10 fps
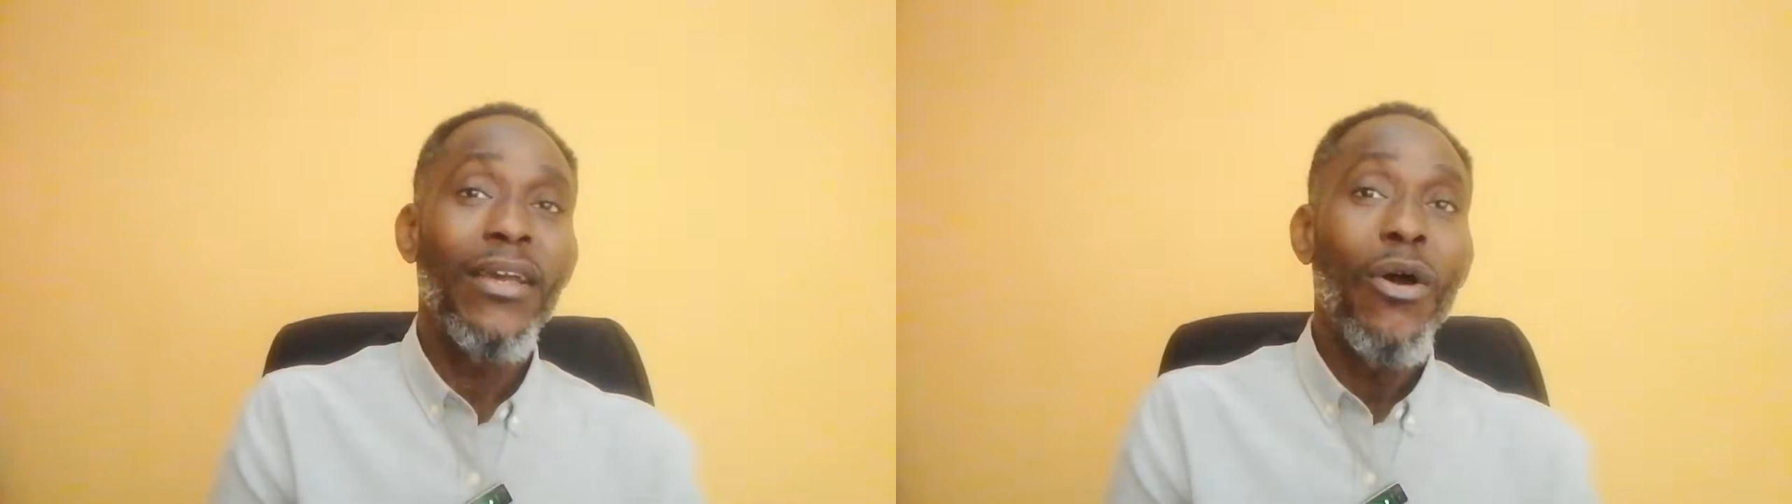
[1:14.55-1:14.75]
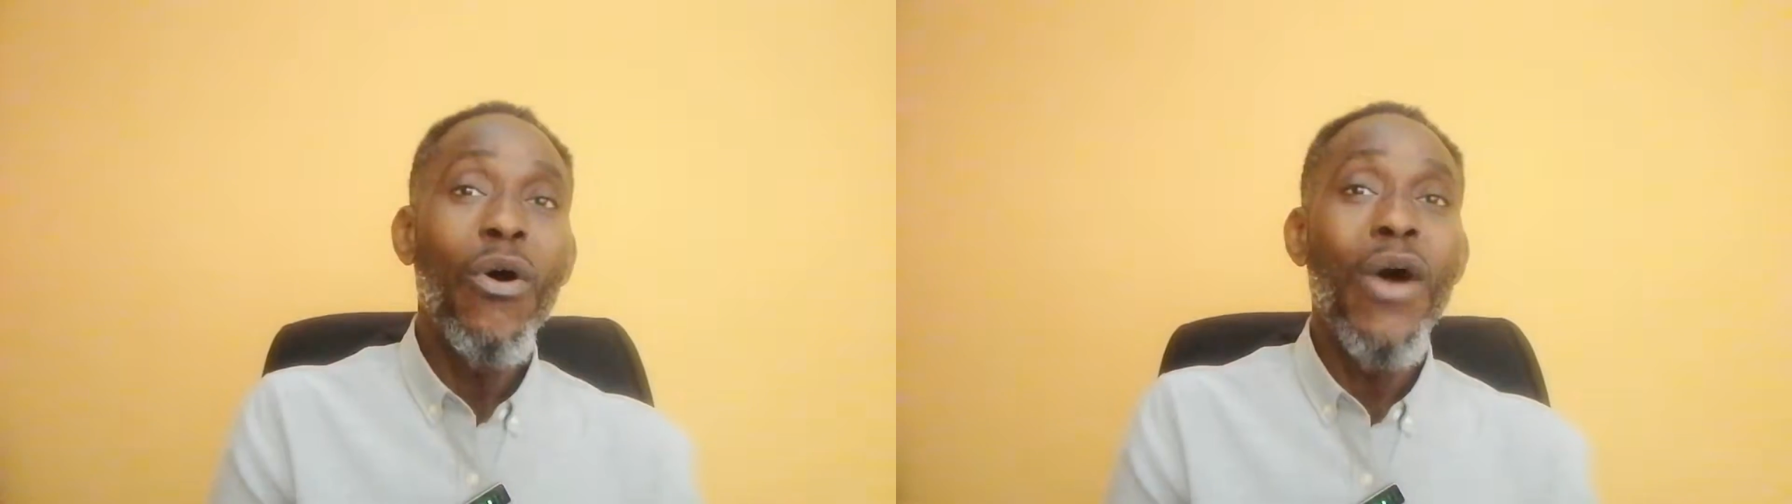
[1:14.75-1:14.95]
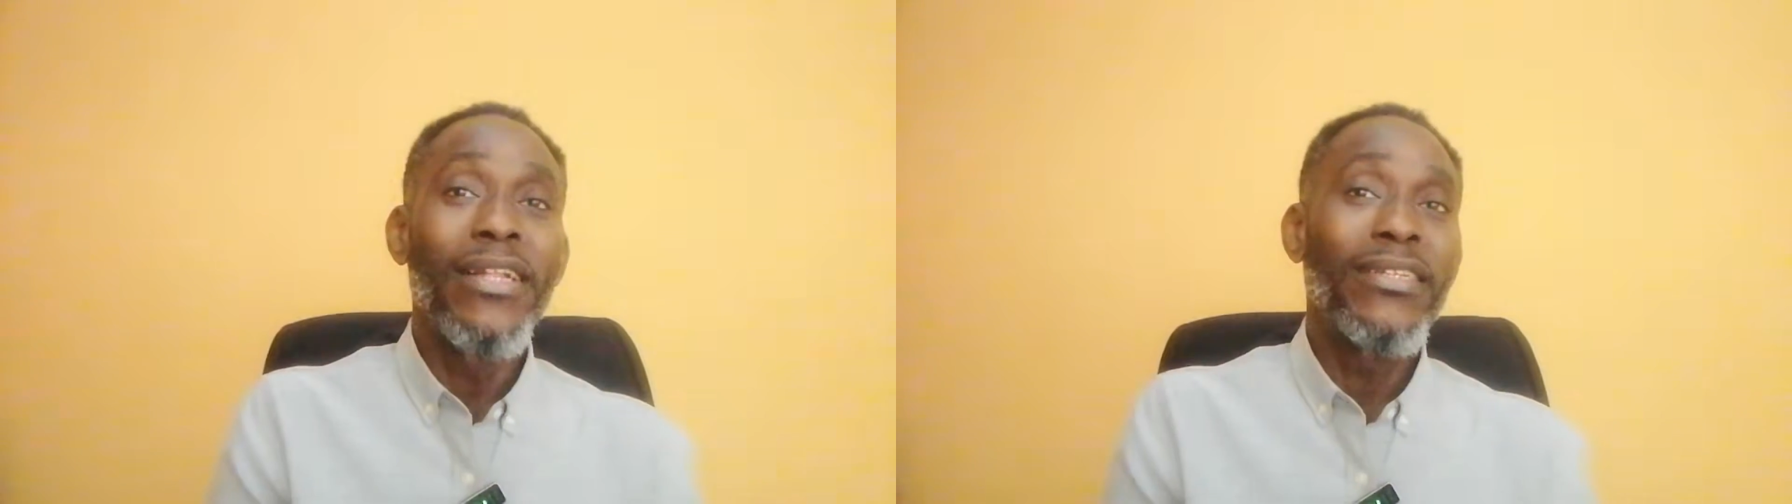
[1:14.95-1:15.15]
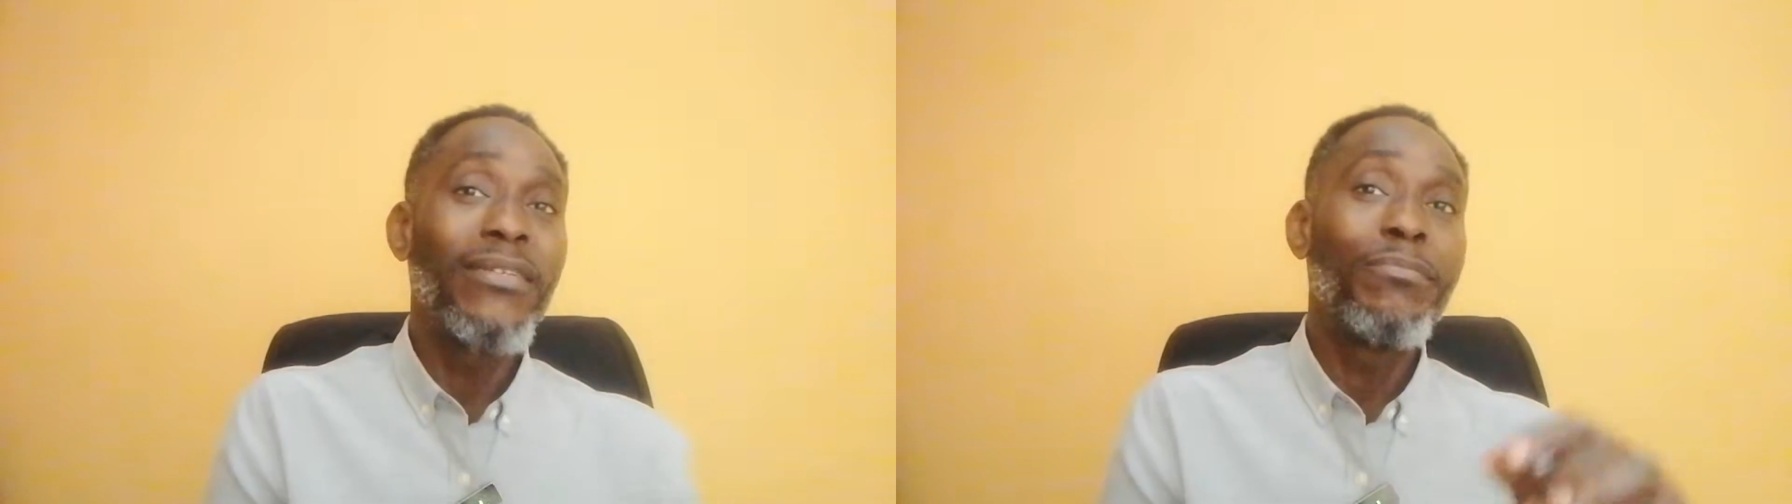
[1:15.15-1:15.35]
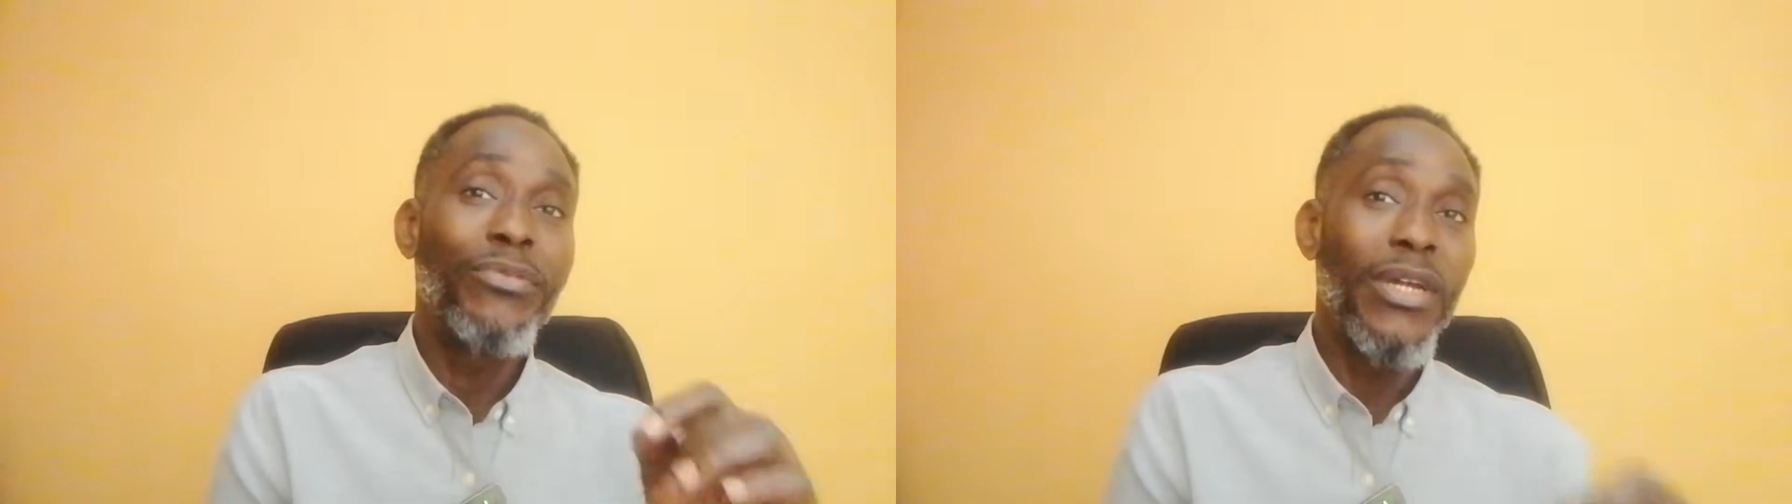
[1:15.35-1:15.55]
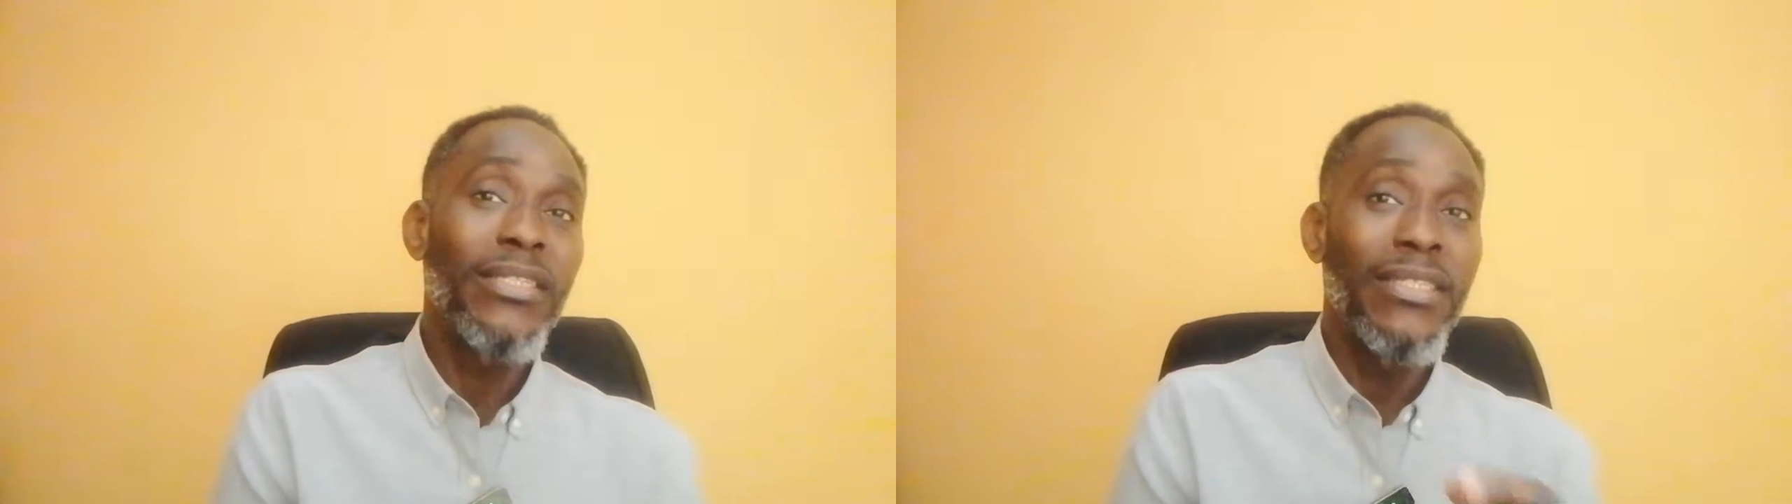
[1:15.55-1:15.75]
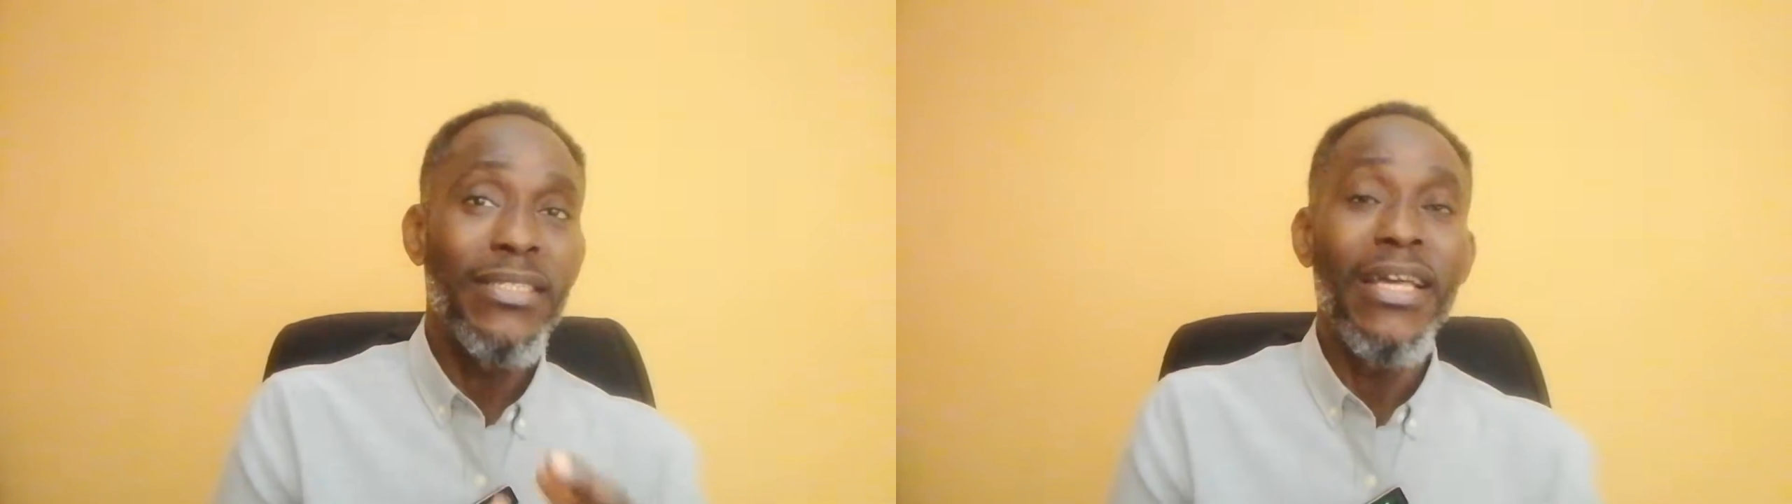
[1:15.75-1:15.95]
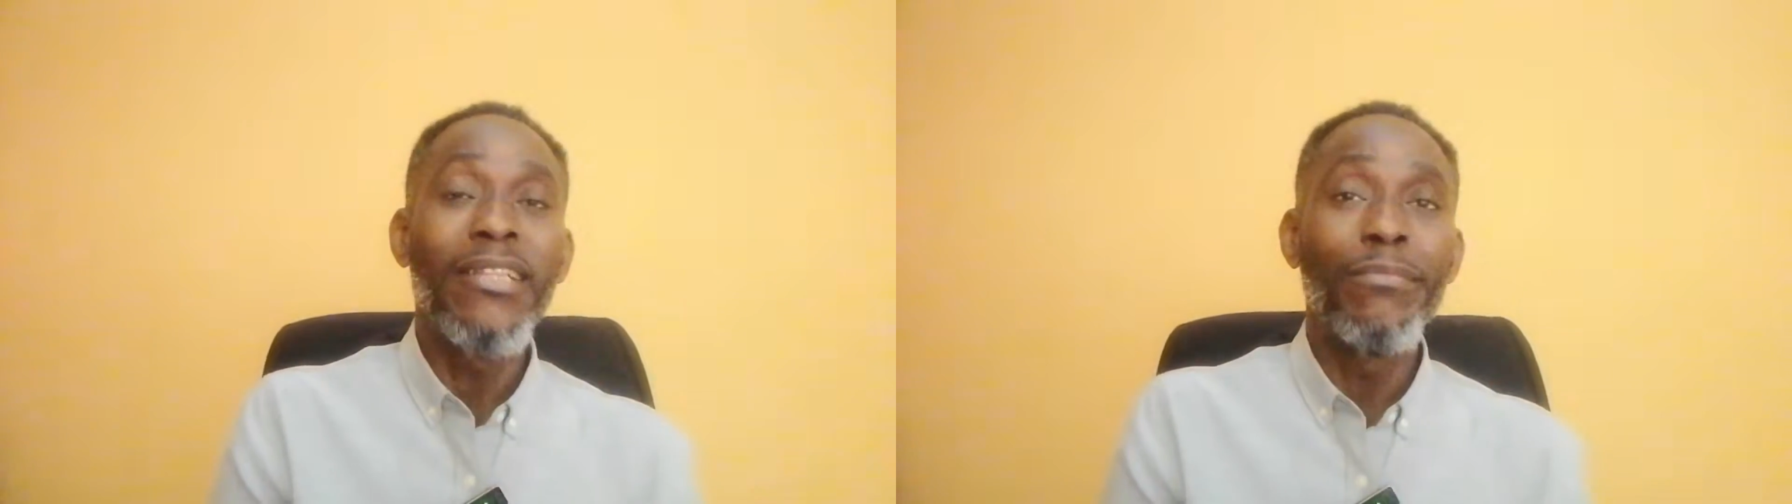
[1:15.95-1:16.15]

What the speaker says: or I didn't press the start